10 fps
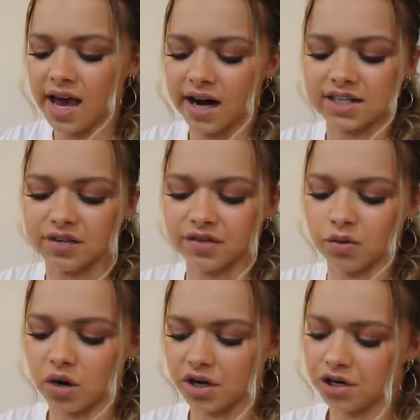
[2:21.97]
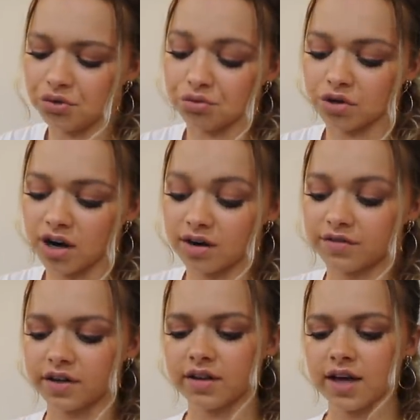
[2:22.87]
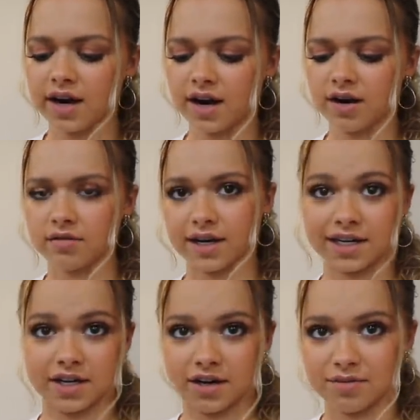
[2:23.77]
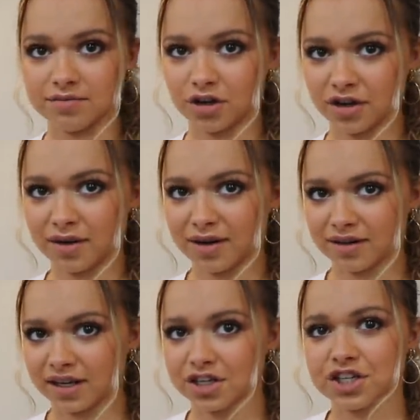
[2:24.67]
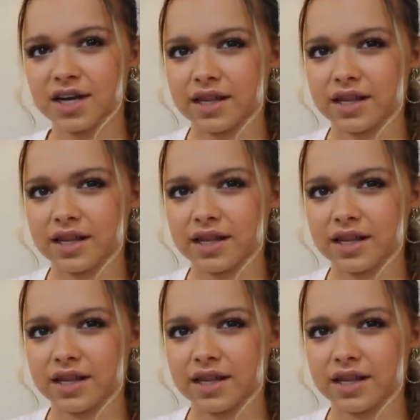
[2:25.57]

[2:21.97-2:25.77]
And I definitely want a new rug for there, right here I'm talking about in the kitchen.